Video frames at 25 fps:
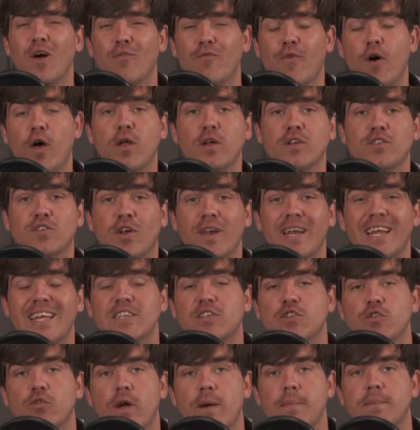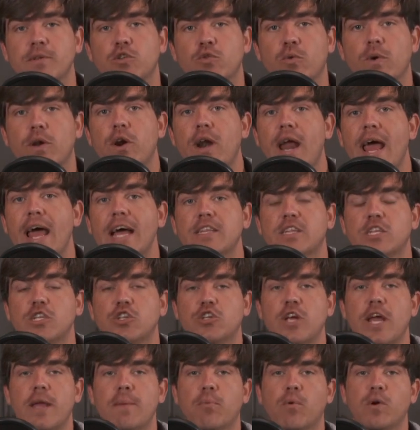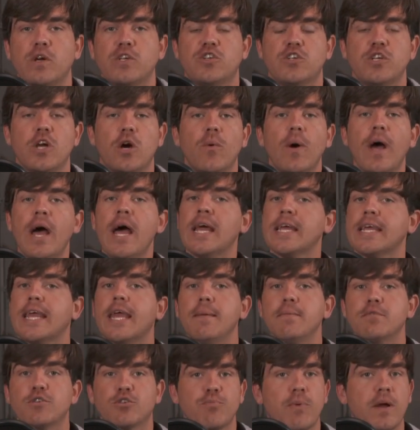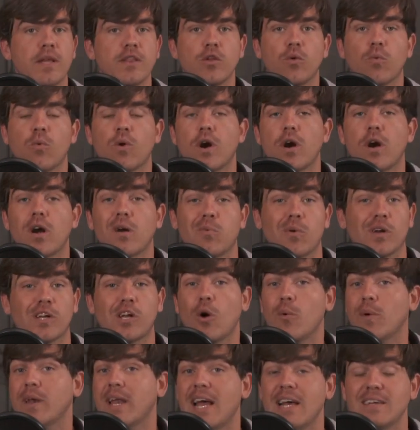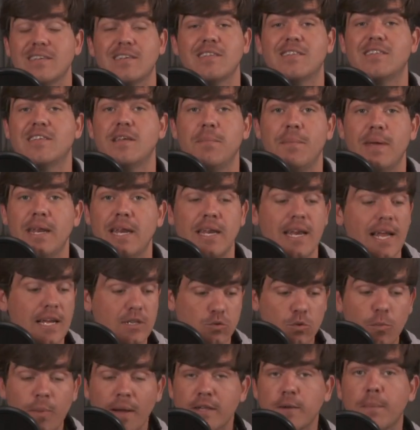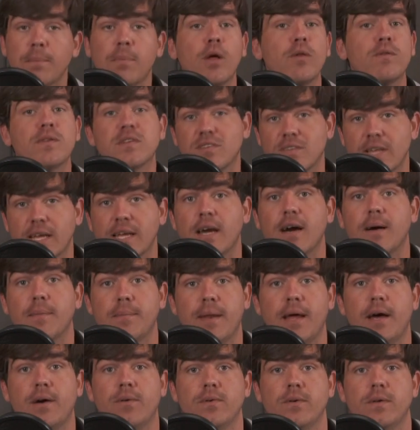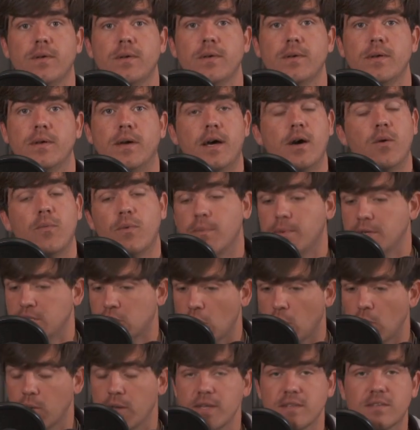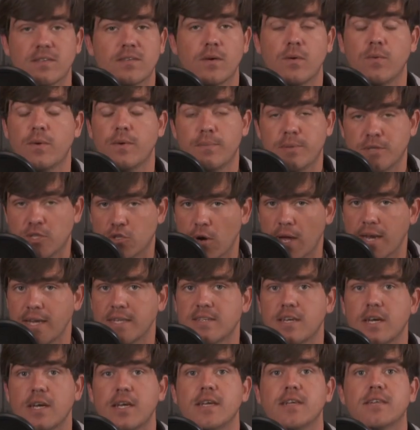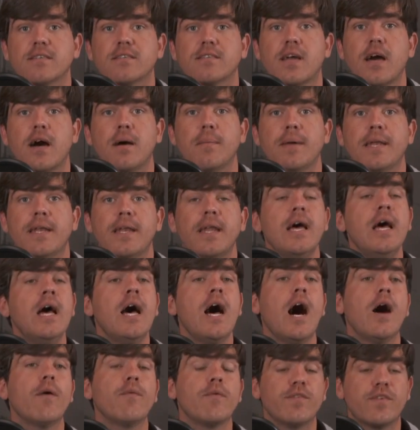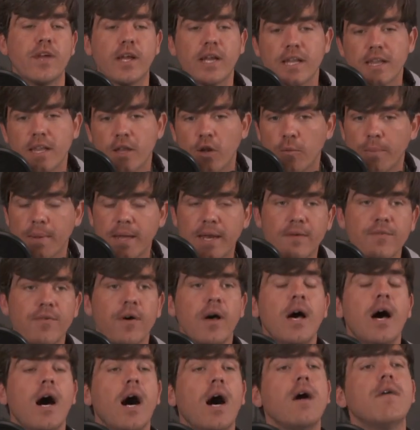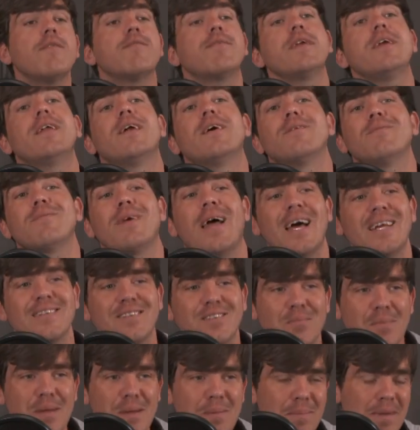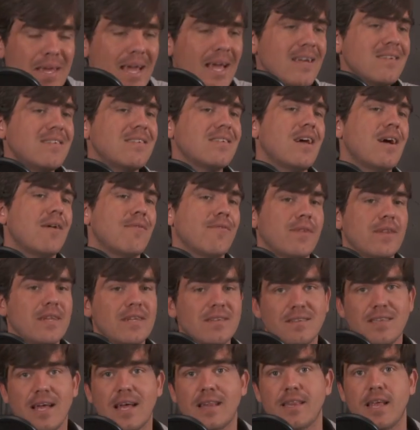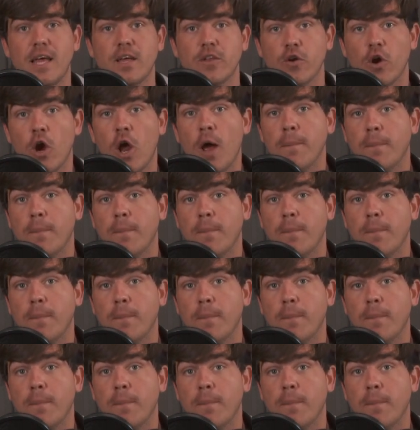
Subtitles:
Follow us on Instagram and Twitter at the Jboy Show. Keep spreading the word. We're going to SEC Media Days. We're about to blow this thing up now. We've been trying to tell you it's coming. We've done a little bit of you know, had some NBA stuff and this, that, and the other.